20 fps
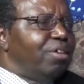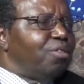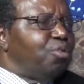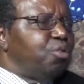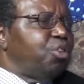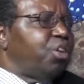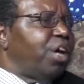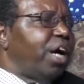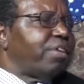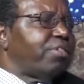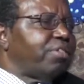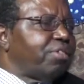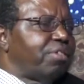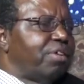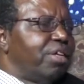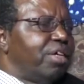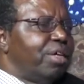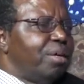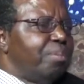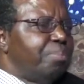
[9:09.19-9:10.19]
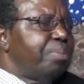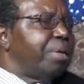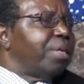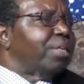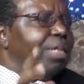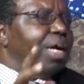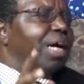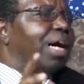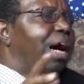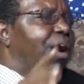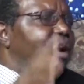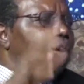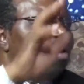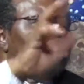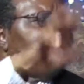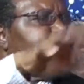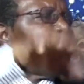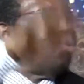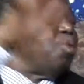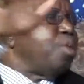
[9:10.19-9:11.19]
You just pick the girl
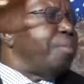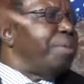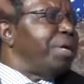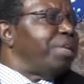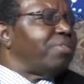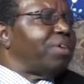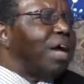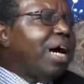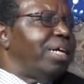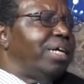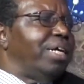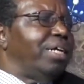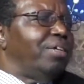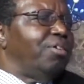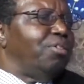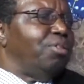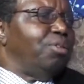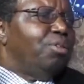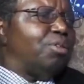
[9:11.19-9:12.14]
through the maze garden,